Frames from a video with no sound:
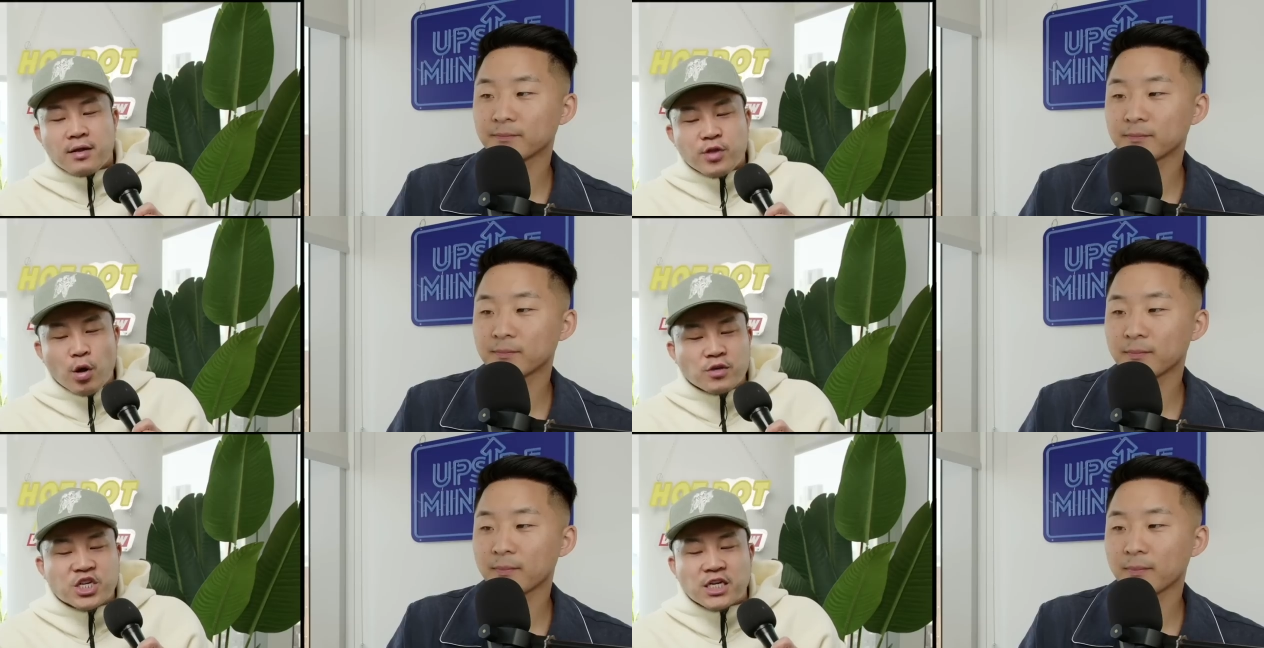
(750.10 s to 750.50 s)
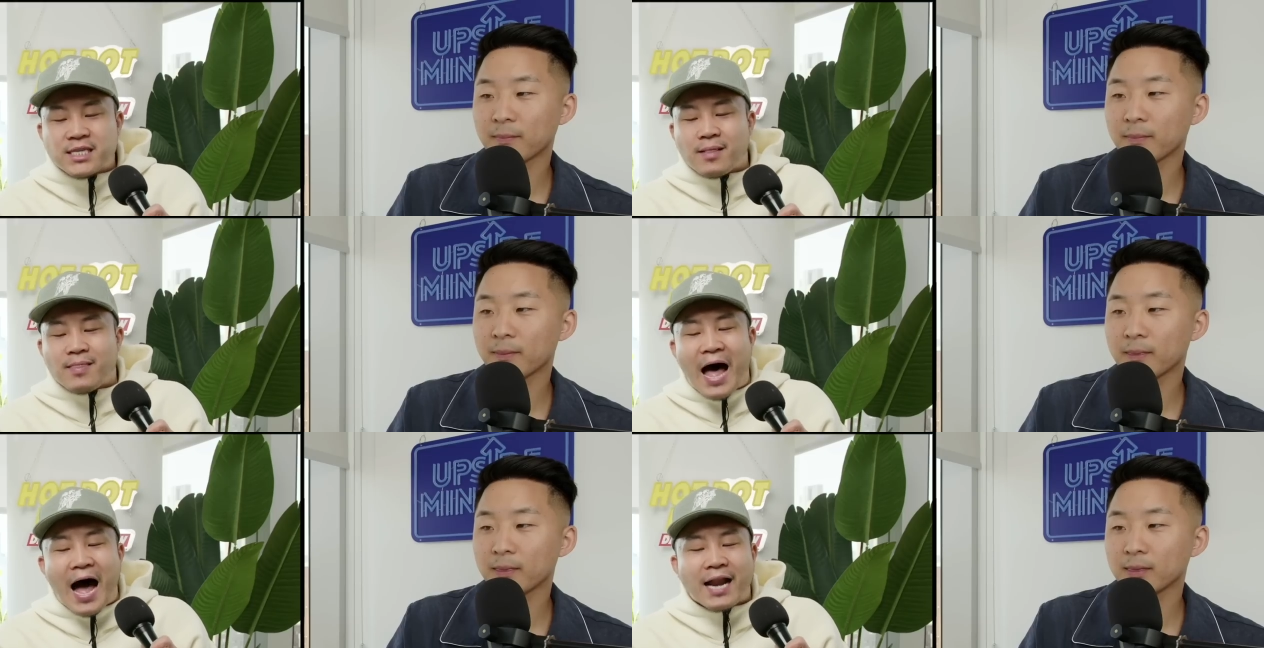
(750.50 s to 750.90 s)
Speaker 1: was just a
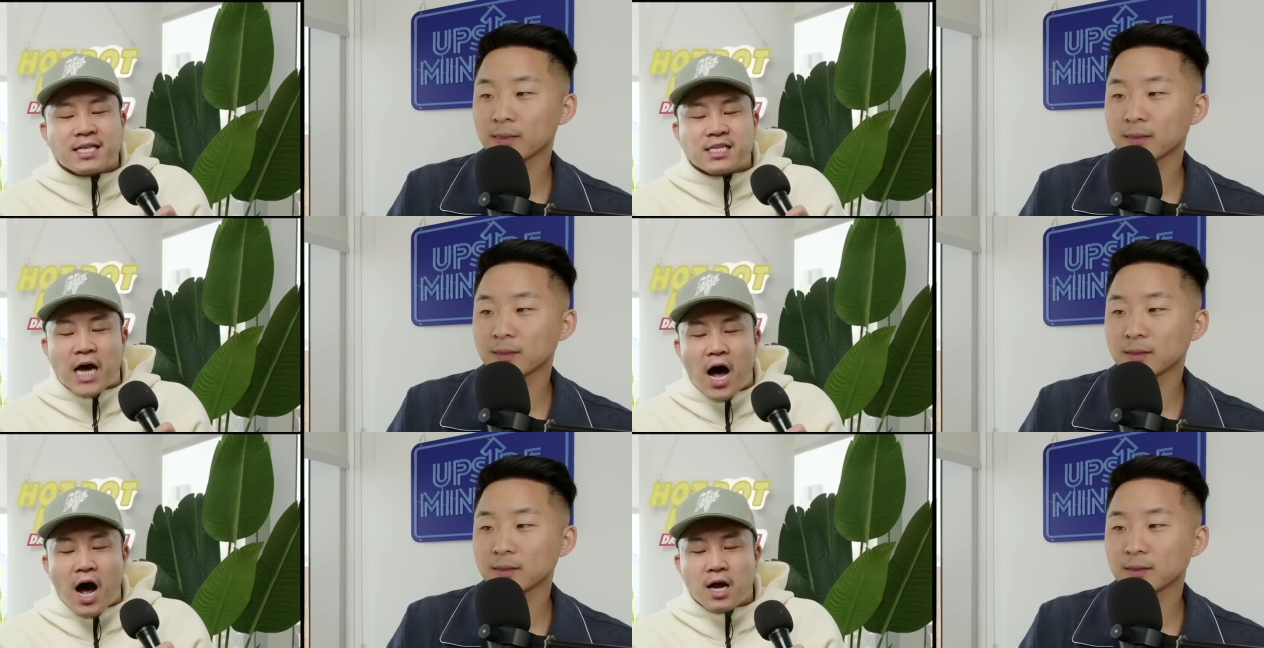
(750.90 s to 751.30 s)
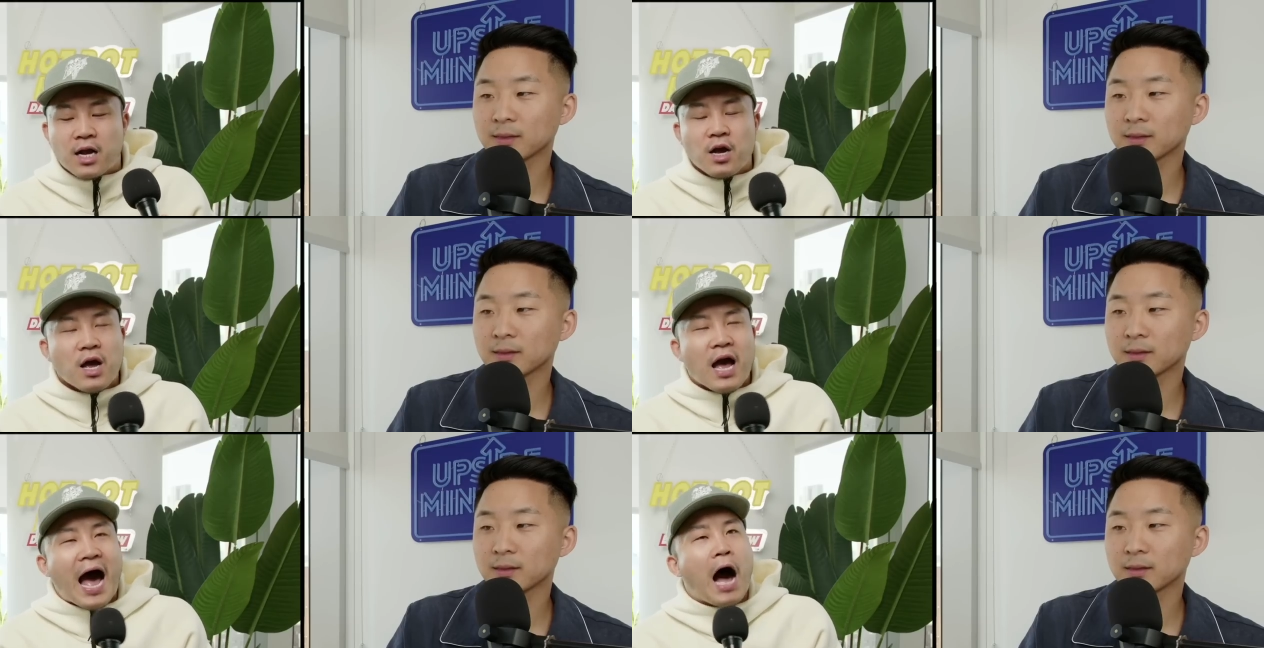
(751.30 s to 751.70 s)
lot of talk.
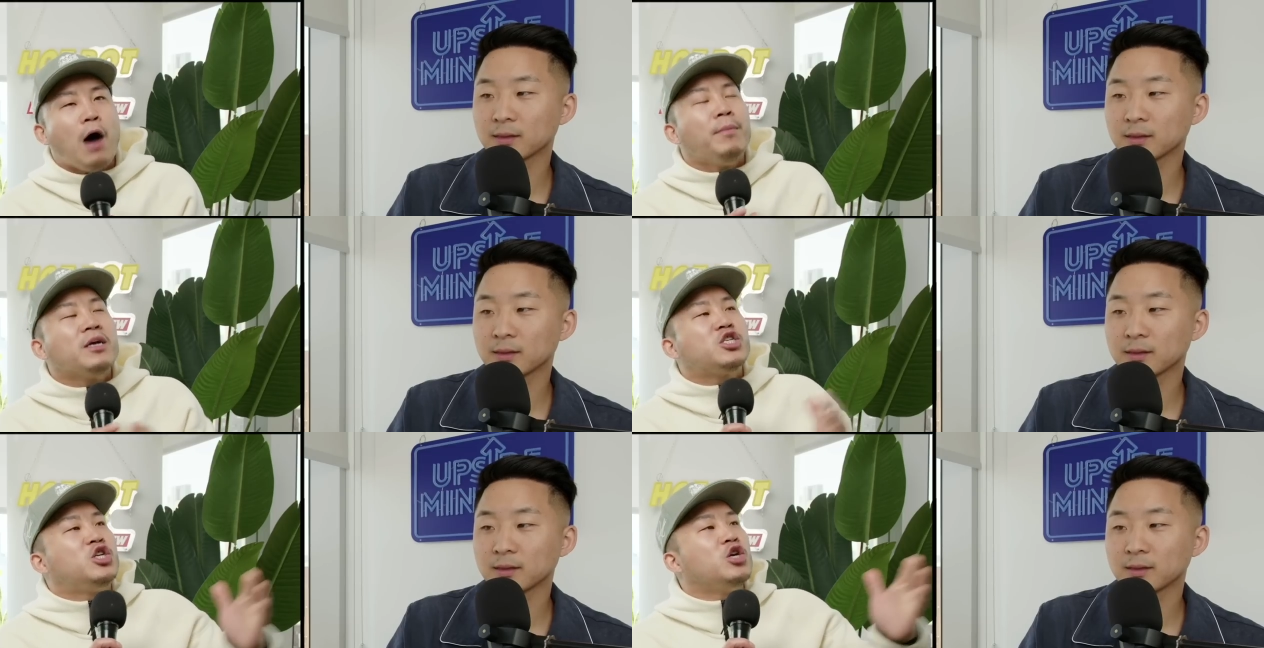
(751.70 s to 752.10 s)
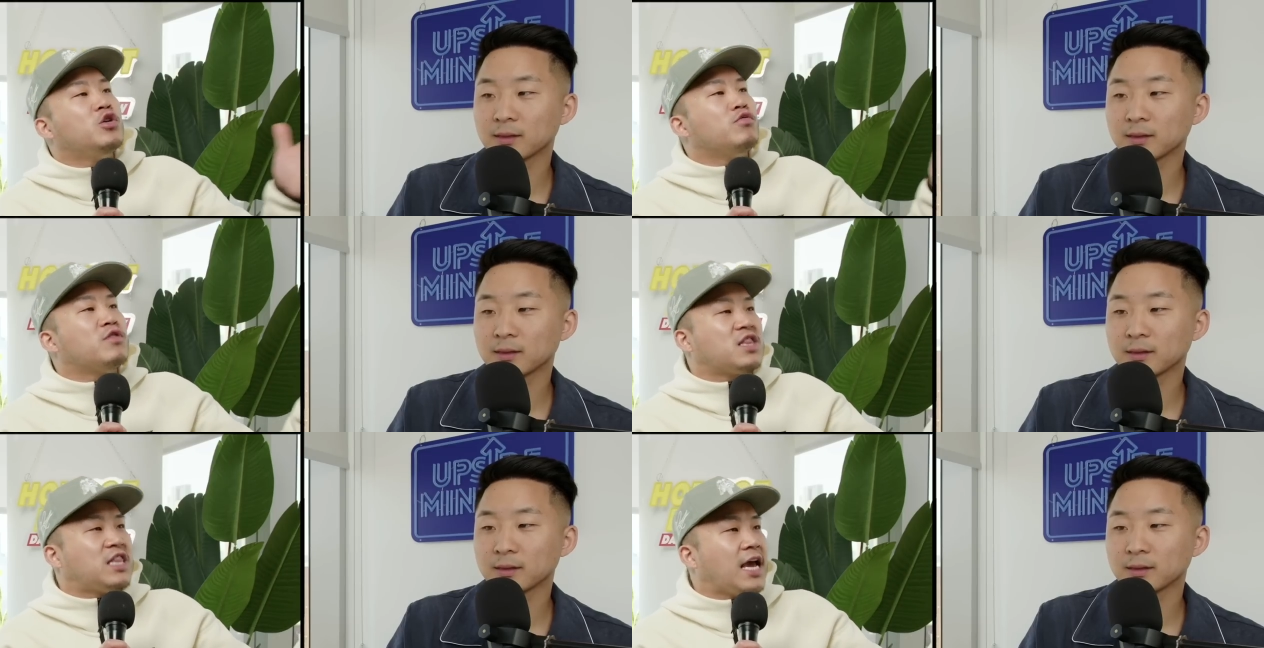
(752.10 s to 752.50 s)
How much do
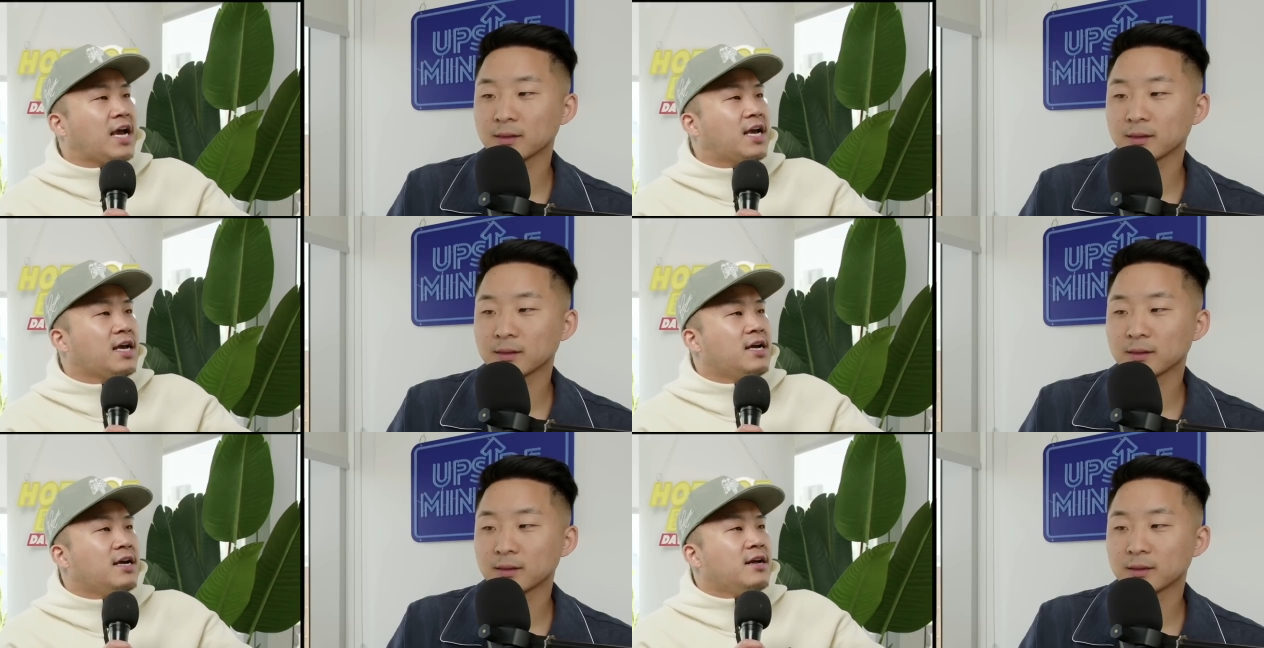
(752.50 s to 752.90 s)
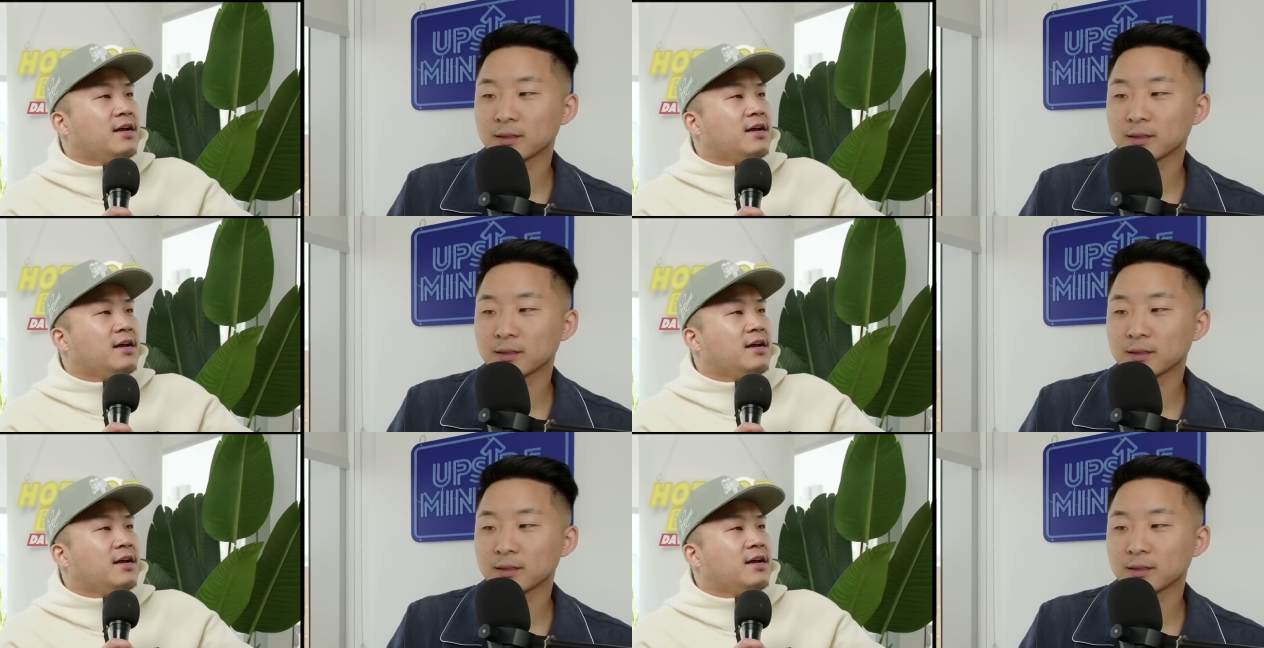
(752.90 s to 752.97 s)
you think